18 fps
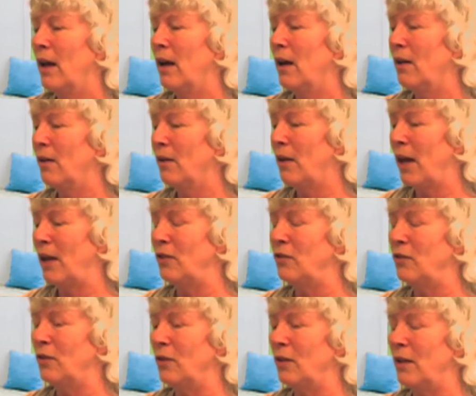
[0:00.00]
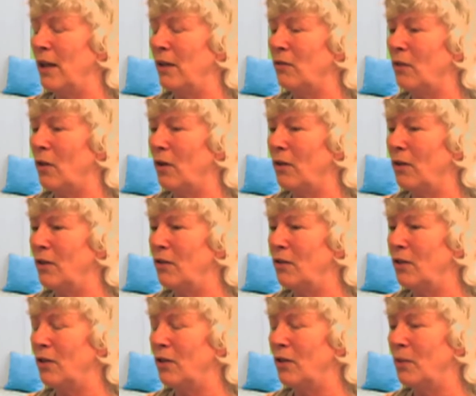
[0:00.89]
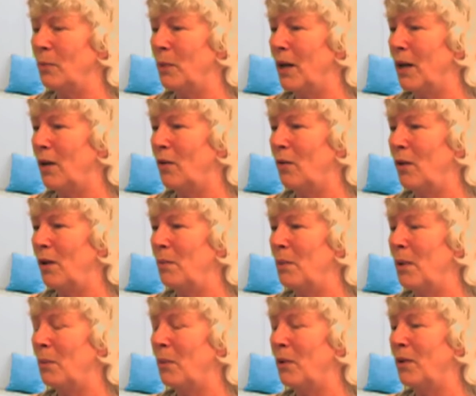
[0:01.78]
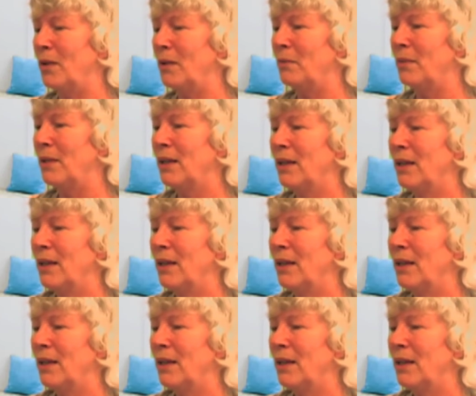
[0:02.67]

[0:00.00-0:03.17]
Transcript: I should after all these years, but I don't remember them.